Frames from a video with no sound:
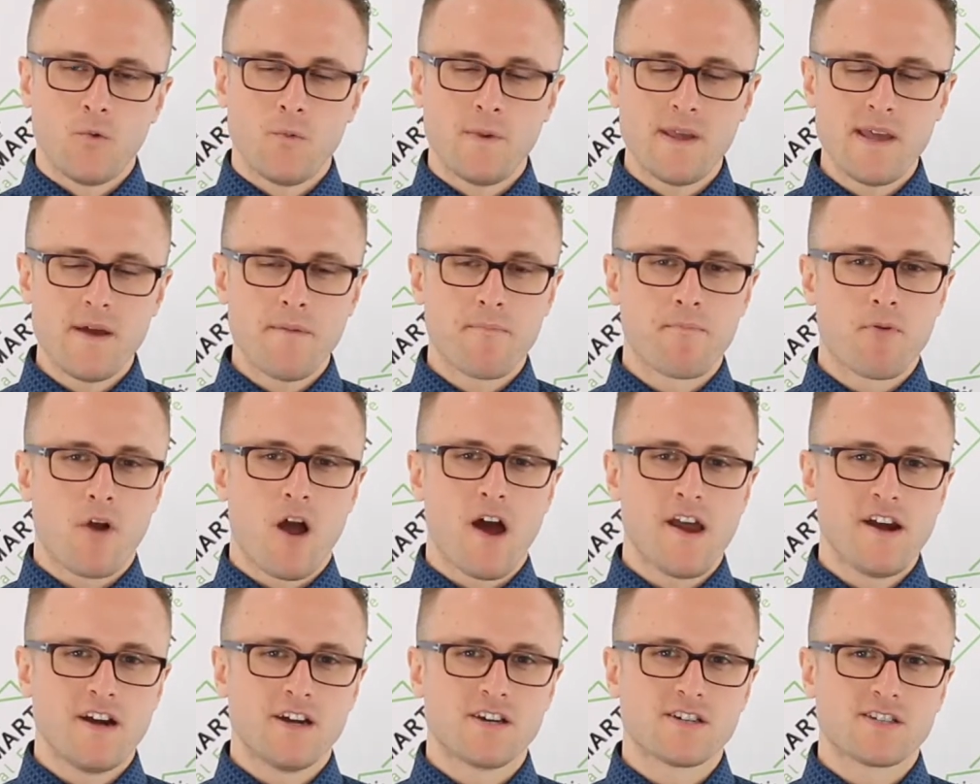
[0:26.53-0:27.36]
We have
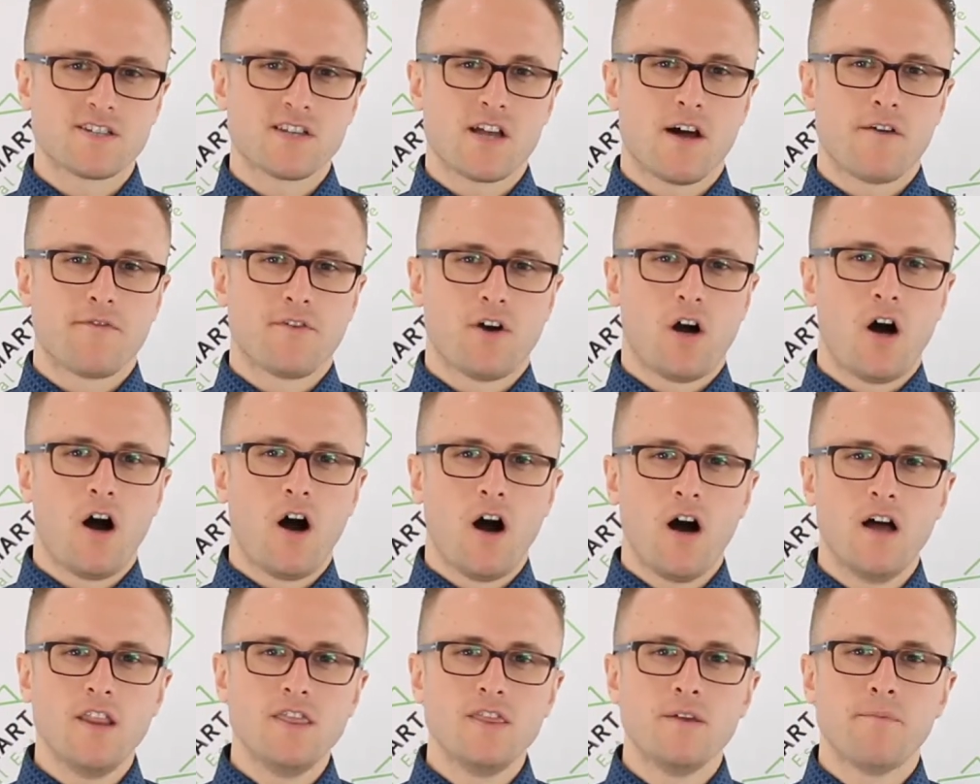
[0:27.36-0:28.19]
brought our stuff
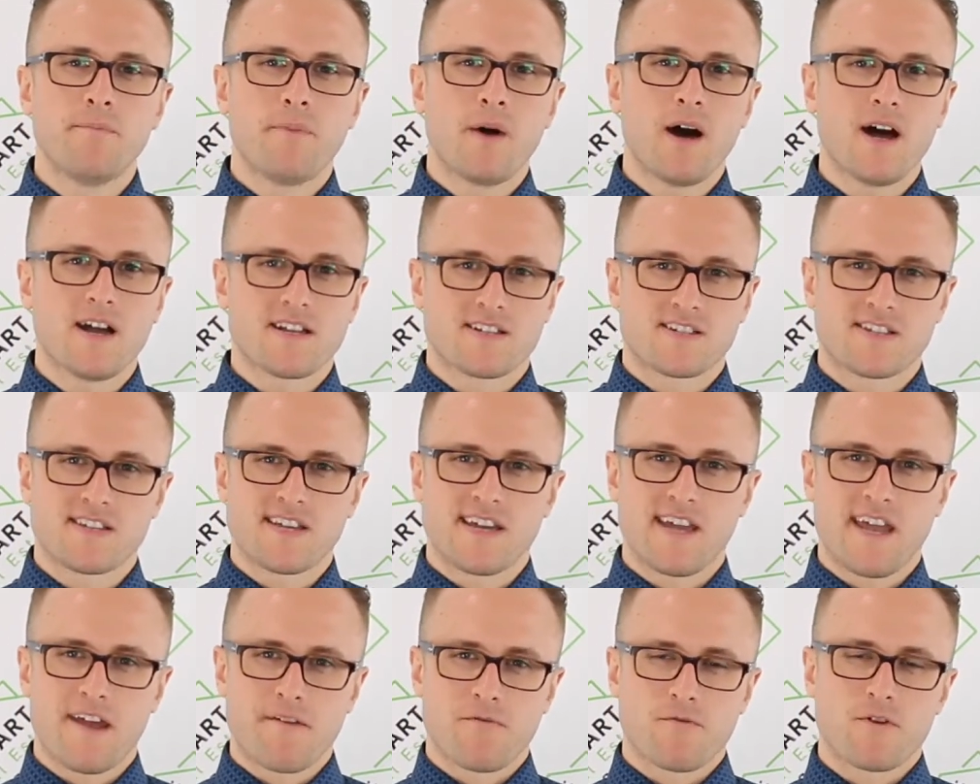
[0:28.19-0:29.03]
on the bus
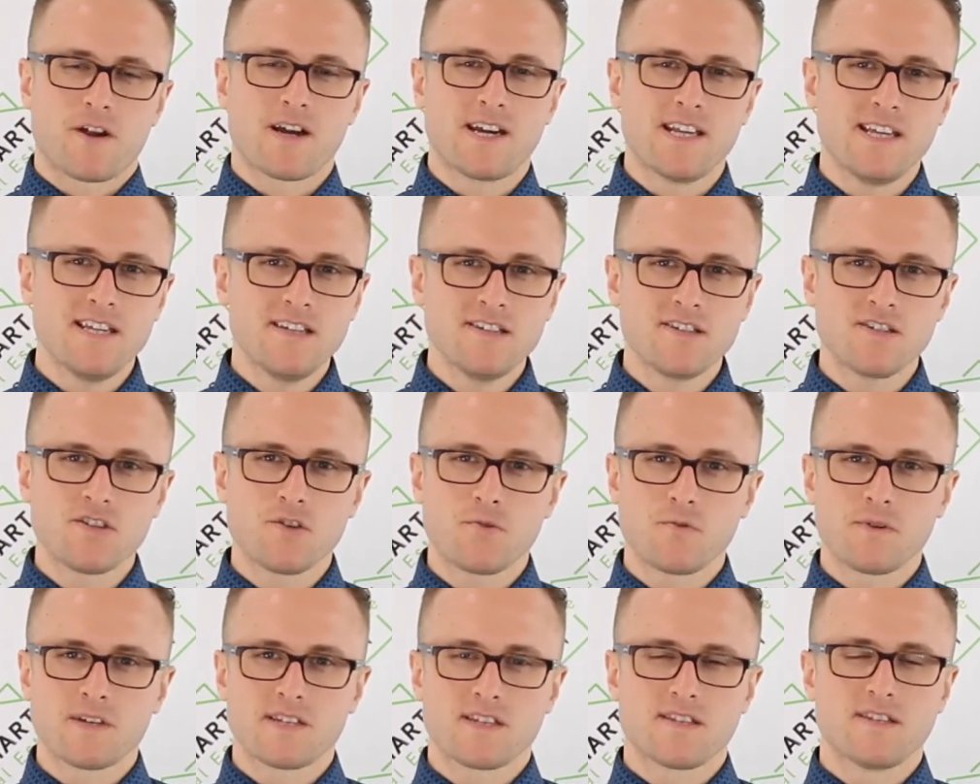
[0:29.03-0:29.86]
to get ready
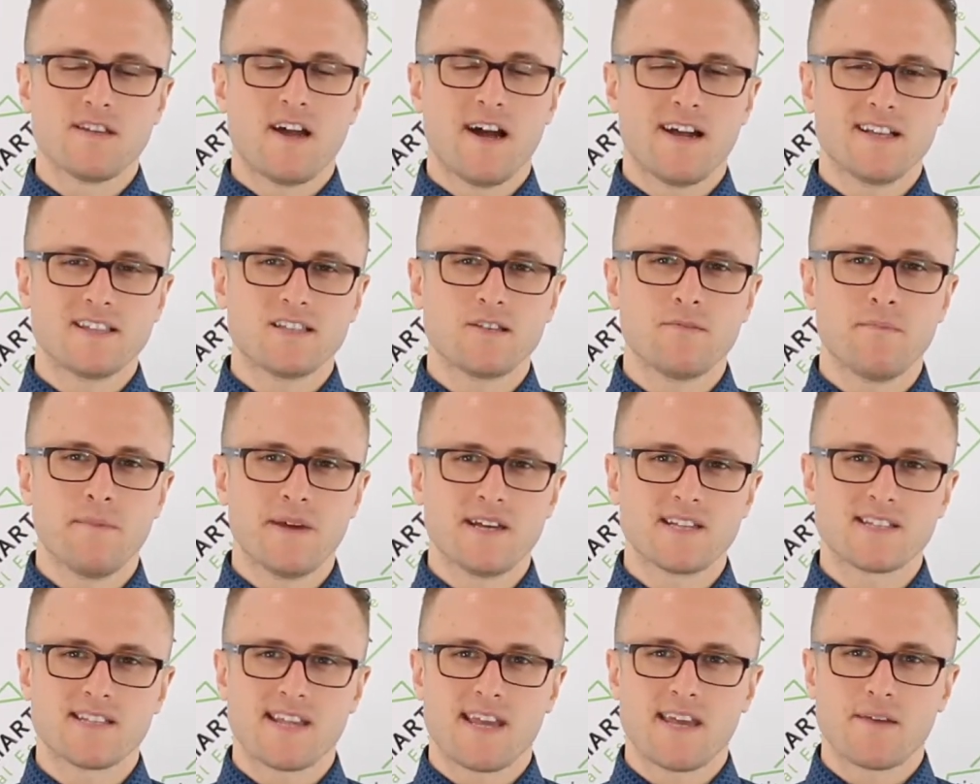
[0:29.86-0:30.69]
so as not to
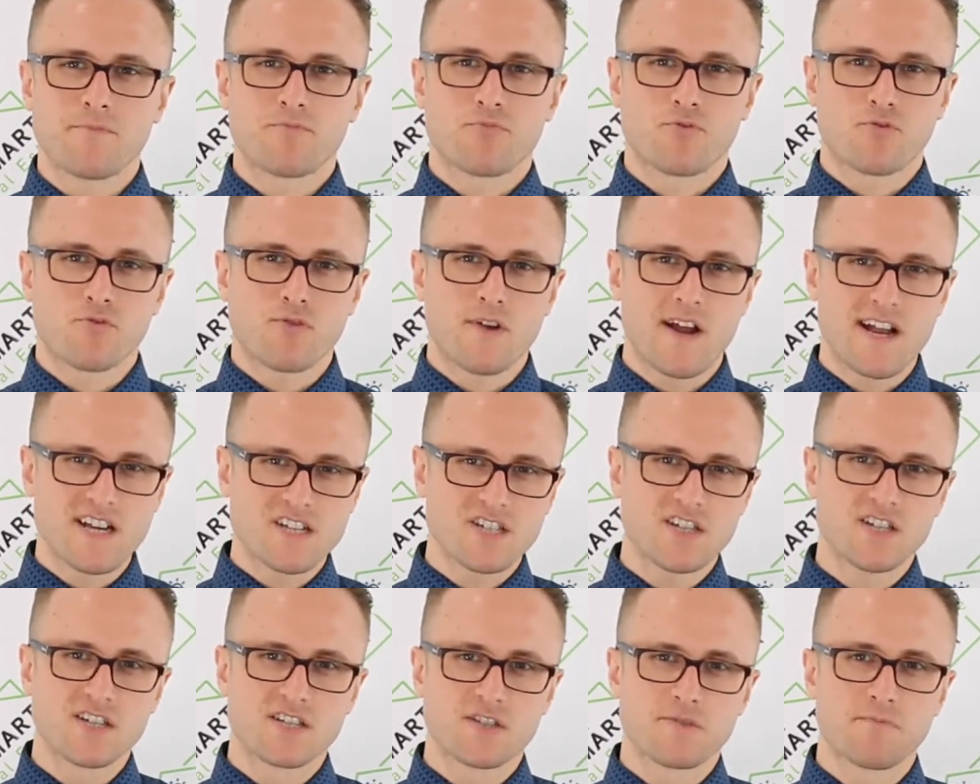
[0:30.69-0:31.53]
miss a
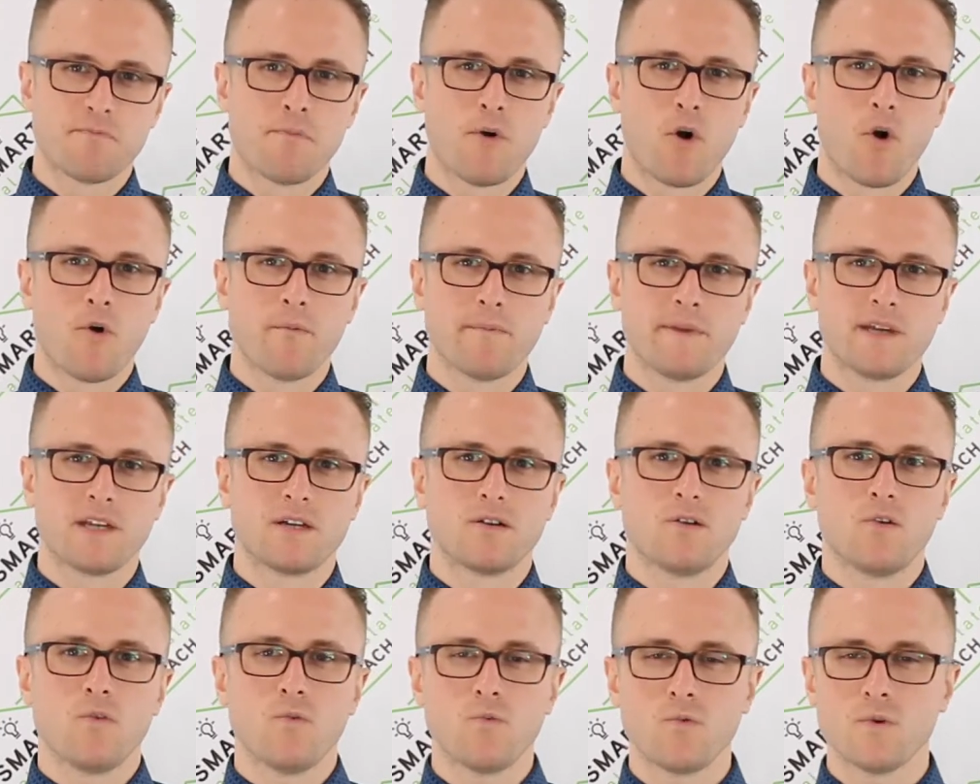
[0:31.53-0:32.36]
precious
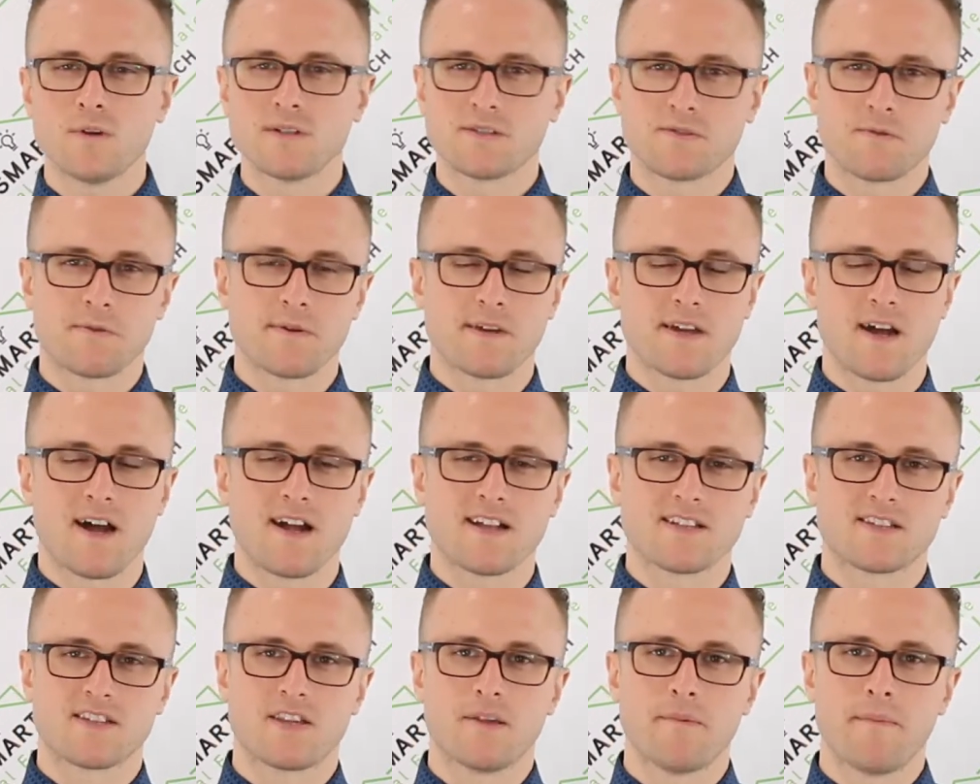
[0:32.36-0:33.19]
moment once we
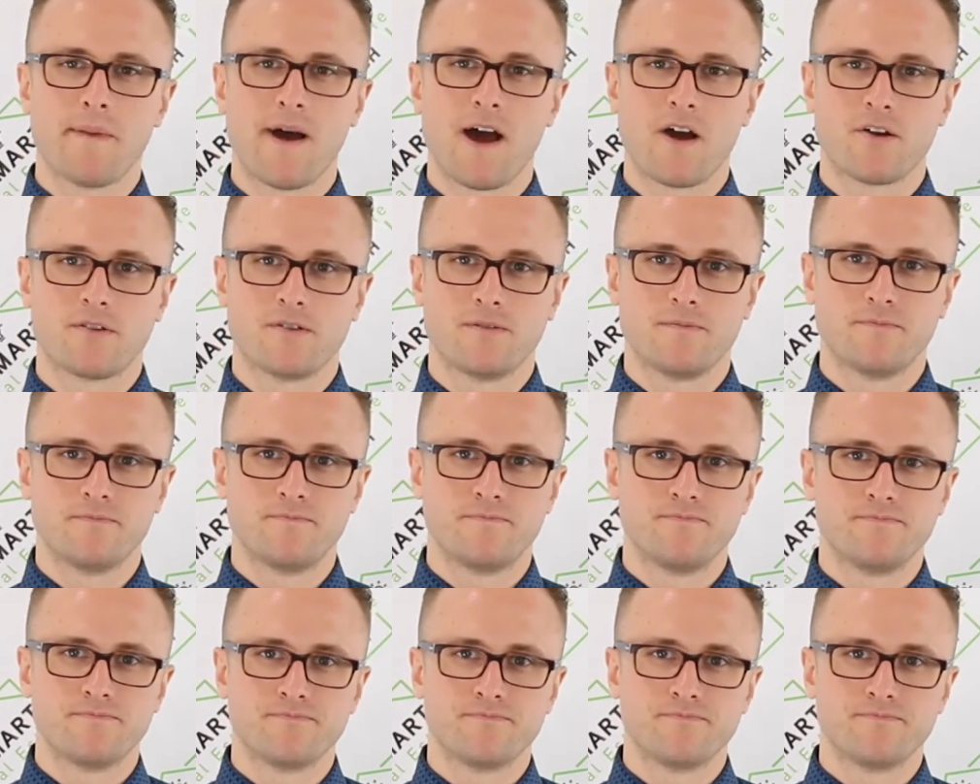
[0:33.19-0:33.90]
got to the mountain.